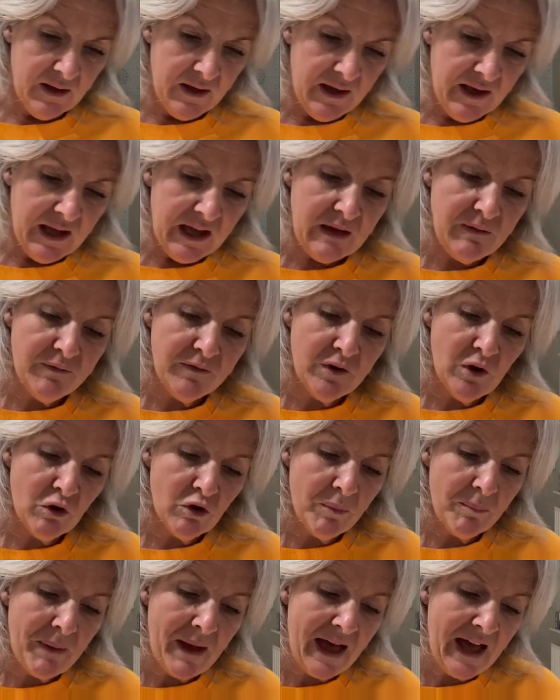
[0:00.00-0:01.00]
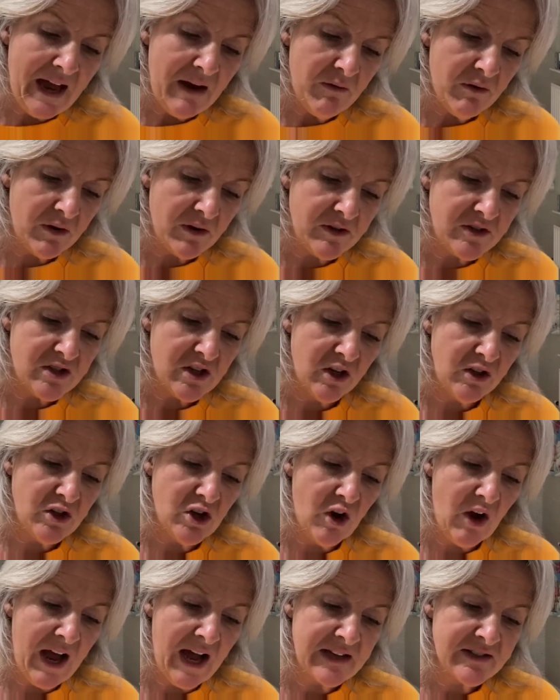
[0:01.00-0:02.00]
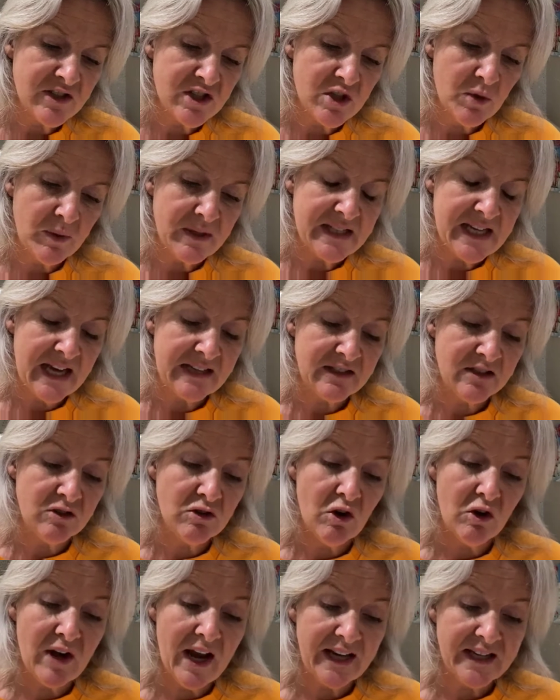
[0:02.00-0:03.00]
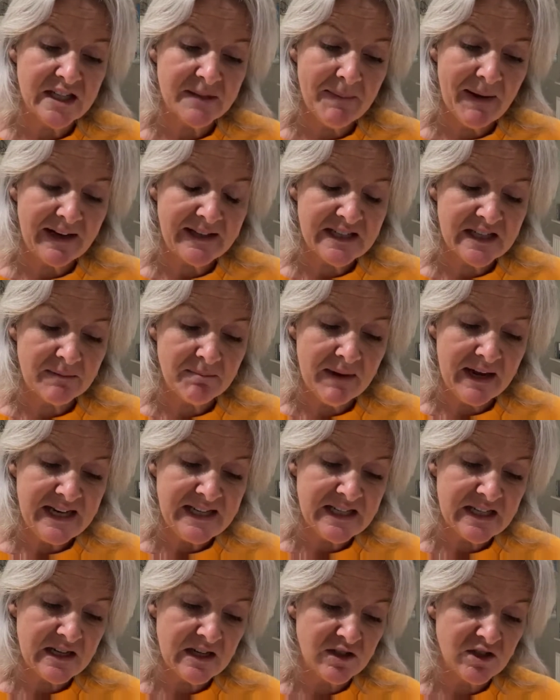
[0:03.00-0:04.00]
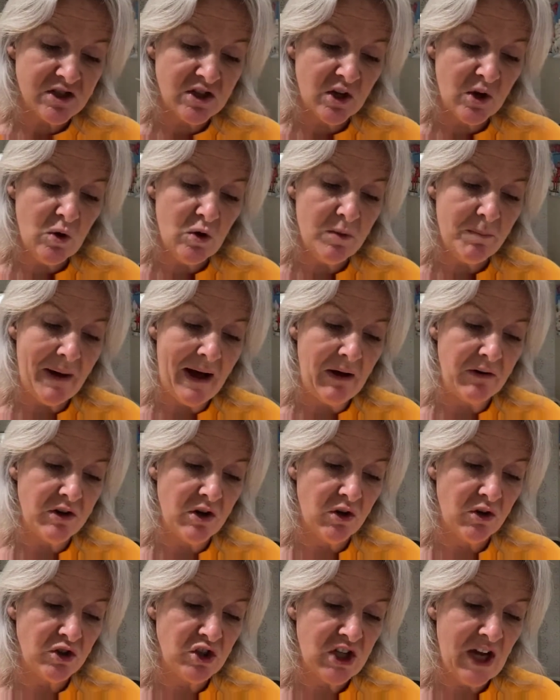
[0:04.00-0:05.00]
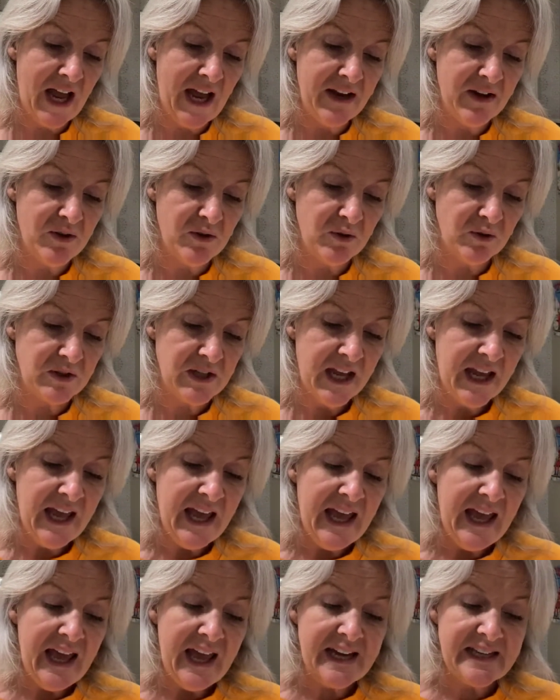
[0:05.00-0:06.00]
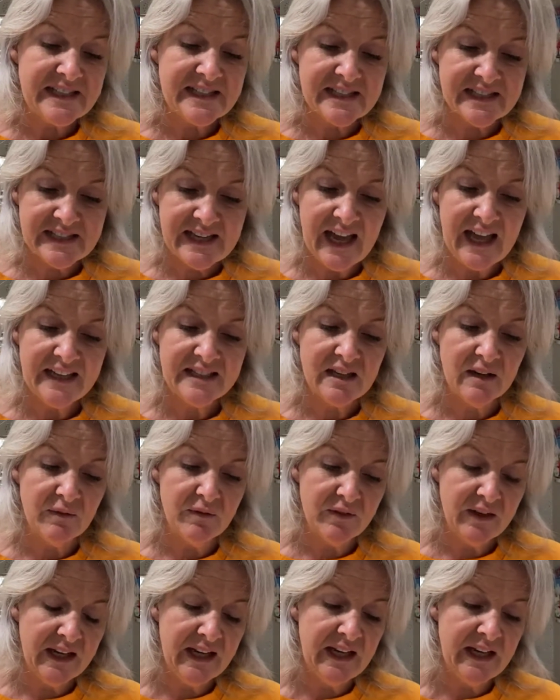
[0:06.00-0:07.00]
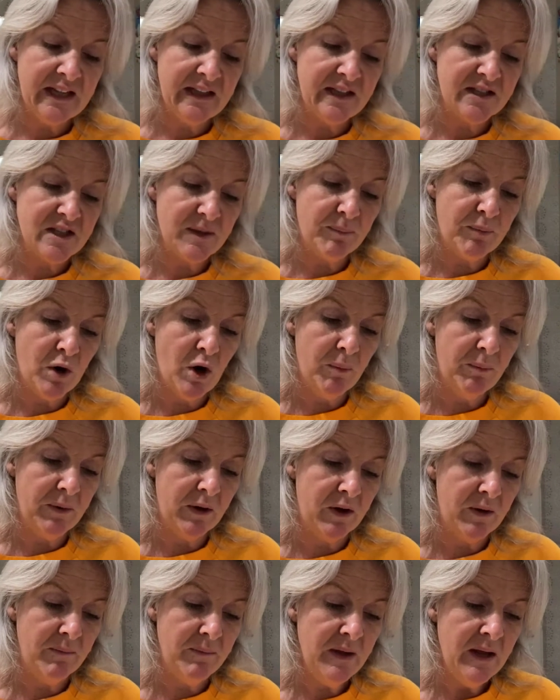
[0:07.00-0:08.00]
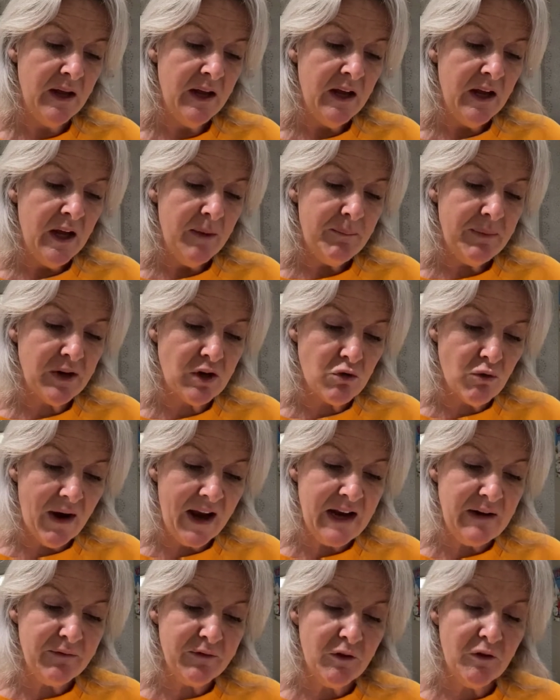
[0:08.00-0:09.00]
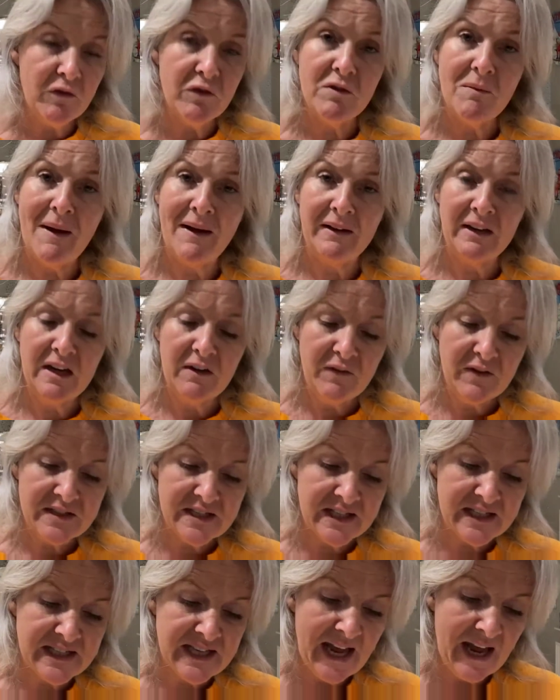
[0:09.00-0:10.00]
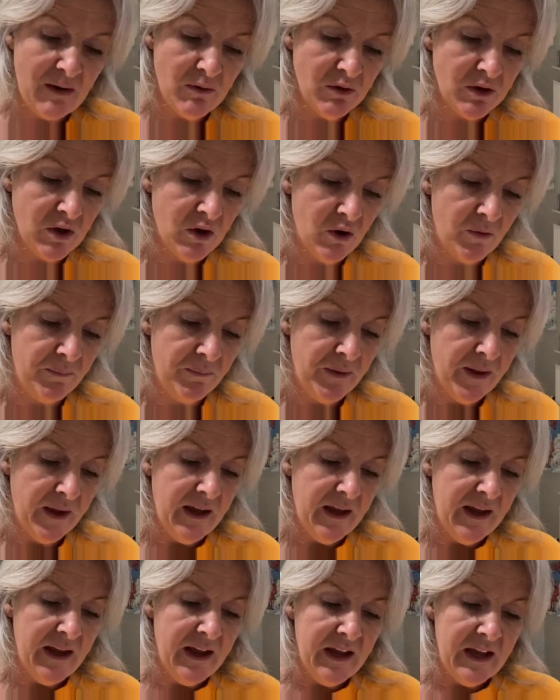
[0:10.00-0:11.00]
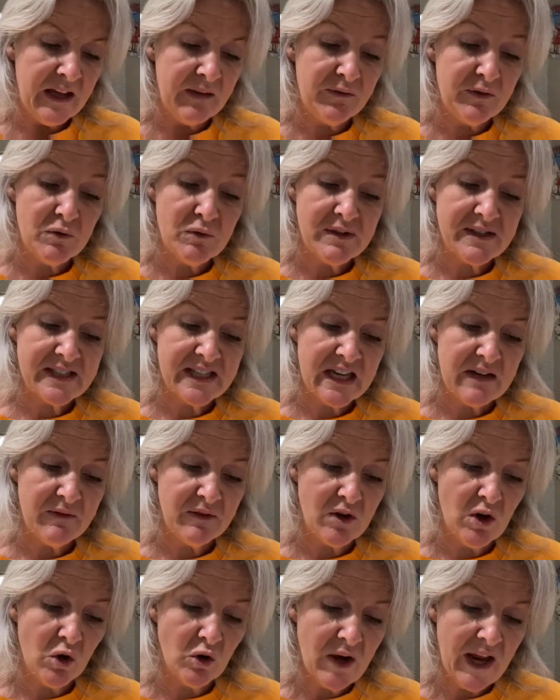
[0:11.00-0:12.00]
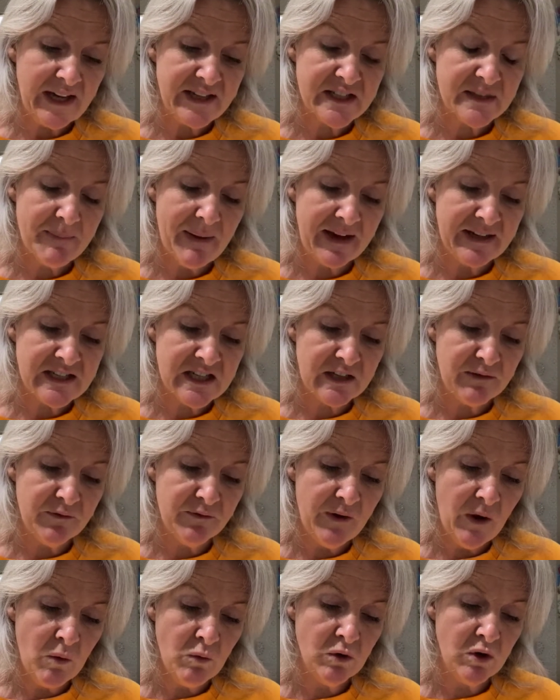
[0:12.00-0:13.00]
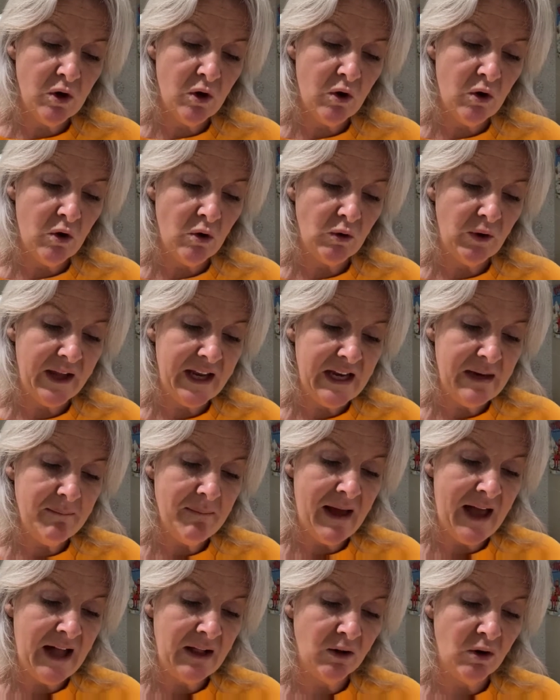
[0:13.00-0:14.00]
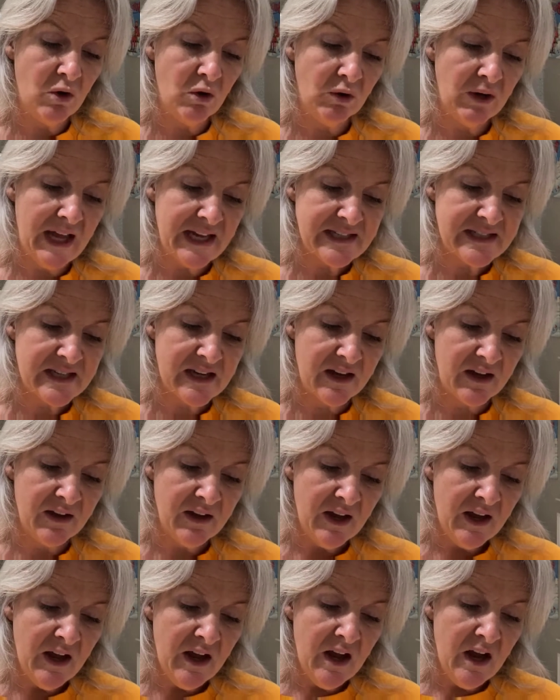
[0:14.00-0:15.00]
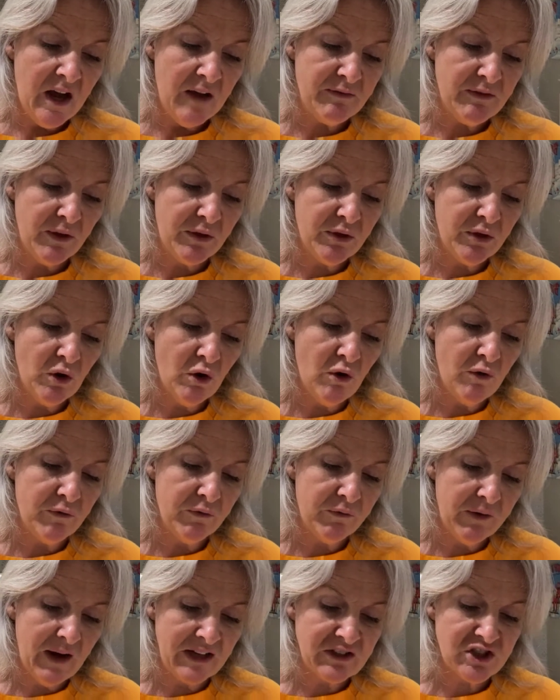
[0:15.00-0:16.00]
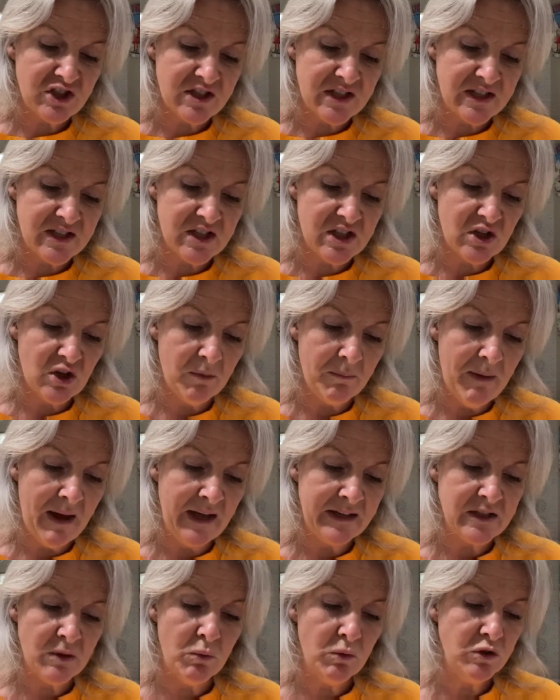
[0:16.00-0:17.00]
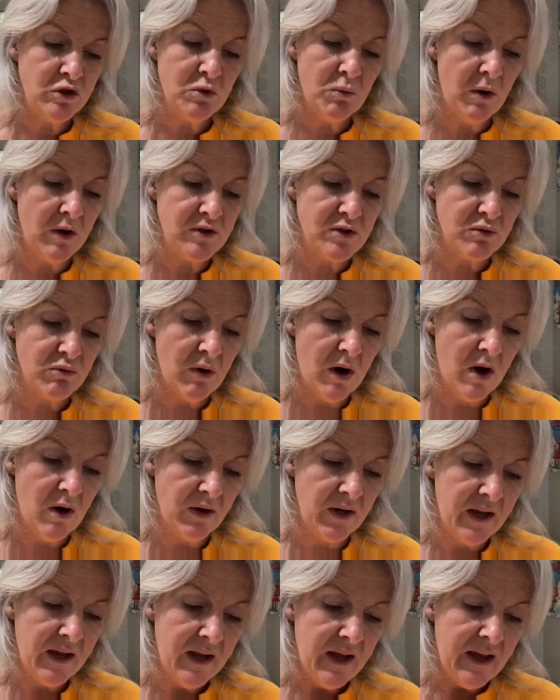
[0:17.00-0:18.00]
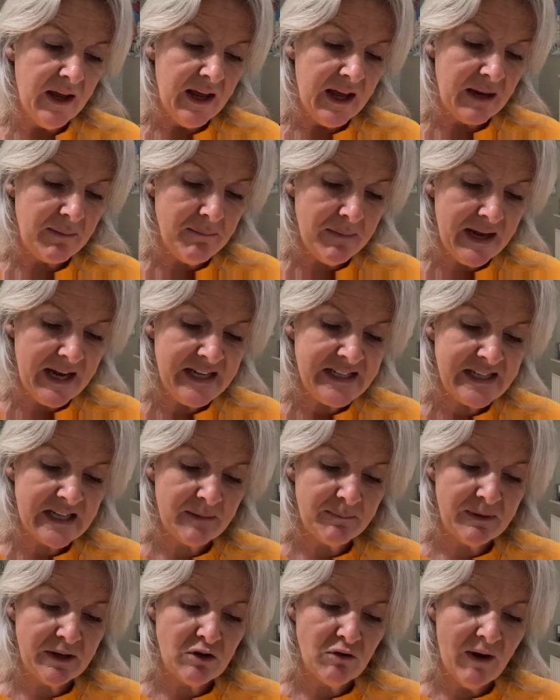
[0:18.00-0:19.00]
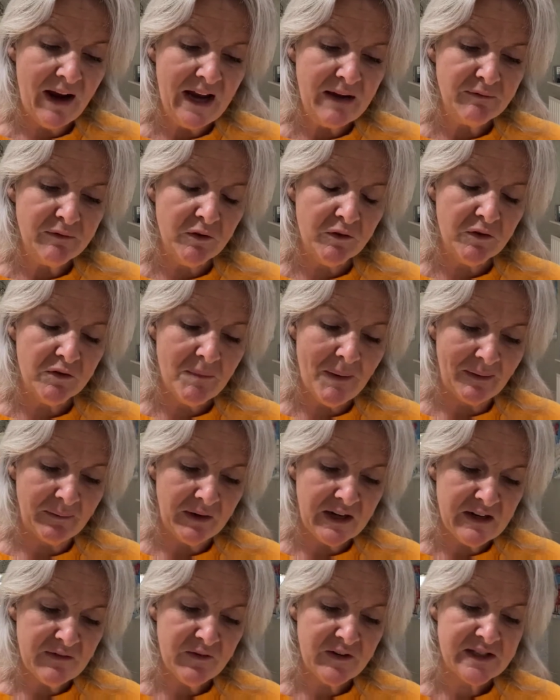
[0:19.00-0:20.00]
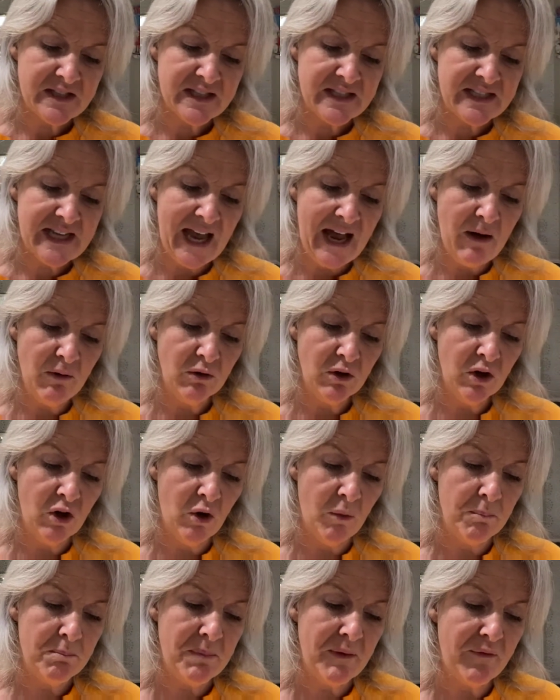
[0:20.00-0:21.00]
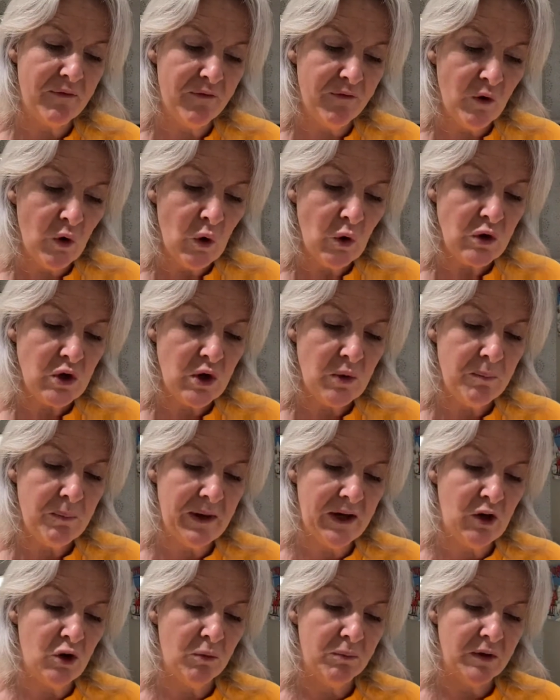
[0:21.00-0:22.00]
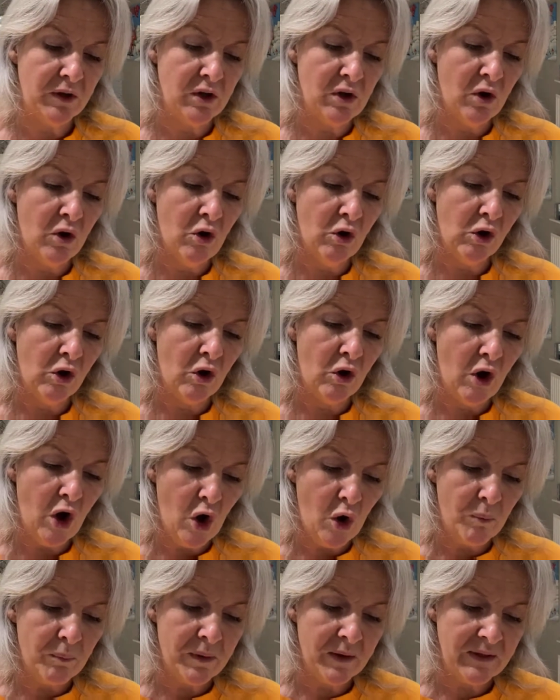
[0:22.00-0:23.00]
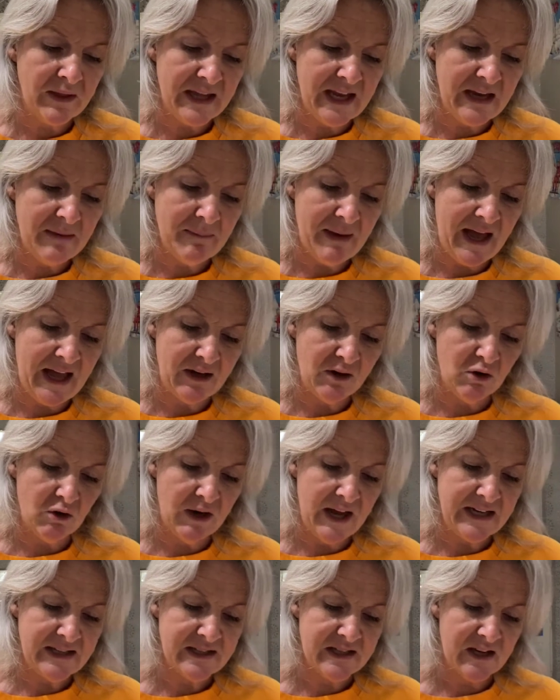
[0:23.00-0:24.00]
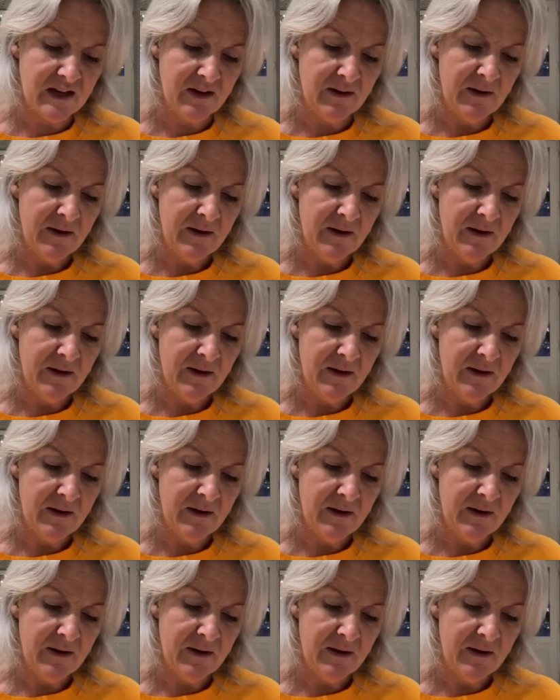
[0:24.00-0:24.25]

If you're a parent and you're asked to attend an unexpected meeting at school about your child, instead of thinking there's a problem, be grateful for the magnificent outcome. If you receive an unexpected phone call, email or letter and the thought flashes into your mind, I wonder what's wrong, immediately be grateful for the magnificent outcome before you pick up the call or open the email or letter.